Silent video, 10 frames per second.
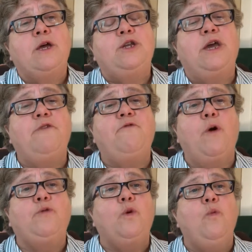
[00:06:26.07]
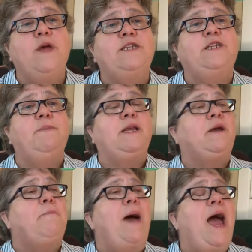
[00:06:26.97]
to invoke the wisdom and
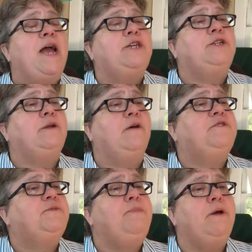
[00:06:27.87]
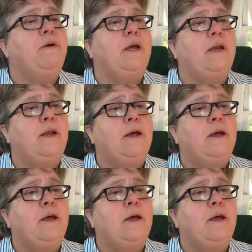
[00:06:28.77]
compassion of Spirit